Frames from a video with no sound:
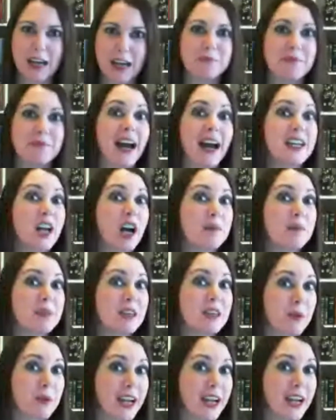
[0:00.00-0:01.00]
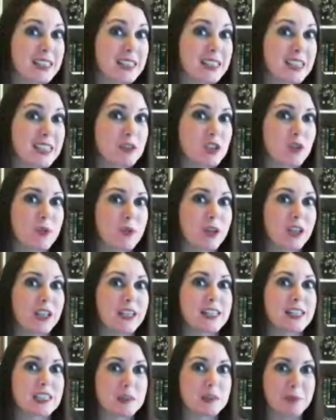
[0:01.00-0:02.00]
that might not be the right time to really
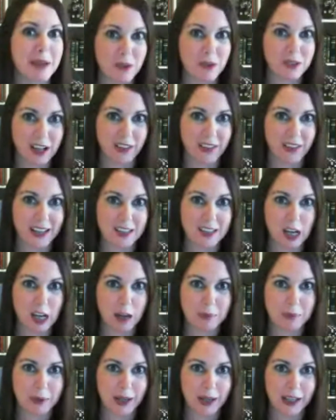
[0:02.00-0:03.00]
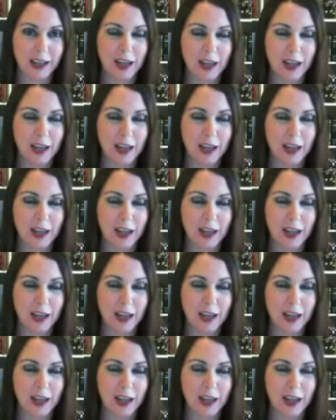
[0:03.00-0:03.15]
expound on that topic.